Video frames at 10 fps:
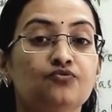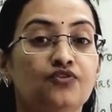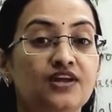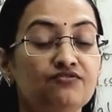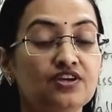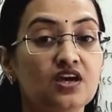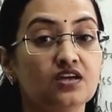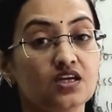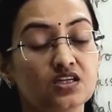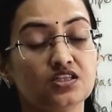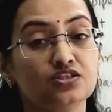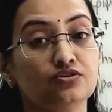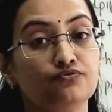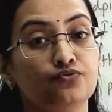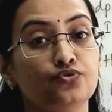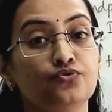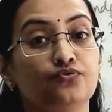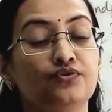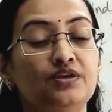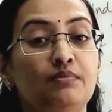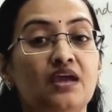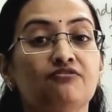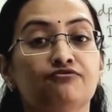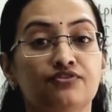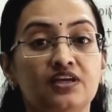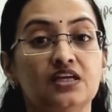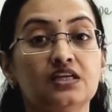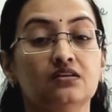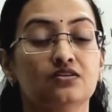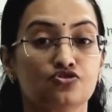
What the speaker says: when we are eating the food, we may feel